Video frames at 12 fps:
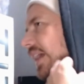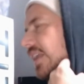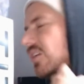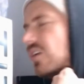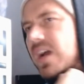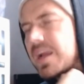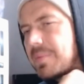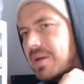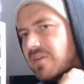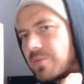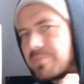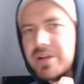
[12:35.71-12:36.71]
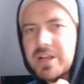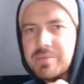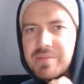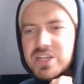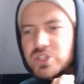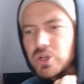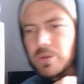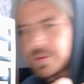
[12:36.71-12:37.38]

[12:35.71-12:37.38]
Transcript: looked like a bit of a bric-a-brac shop.